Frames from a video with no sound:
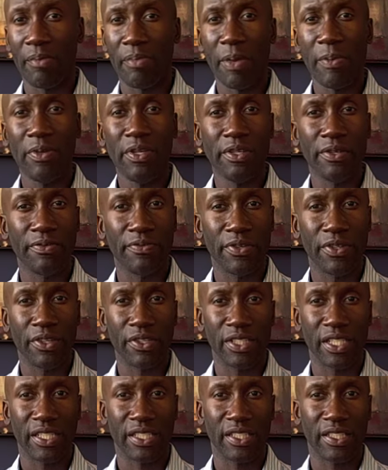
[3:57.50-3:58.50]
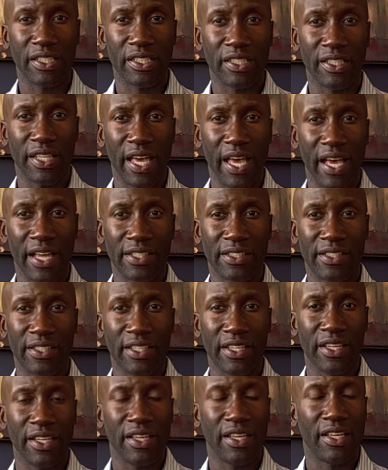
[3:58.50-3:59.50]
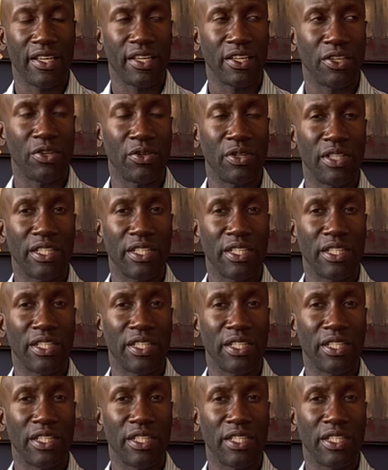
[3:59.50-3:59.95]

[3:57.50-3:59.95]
People need to feel that you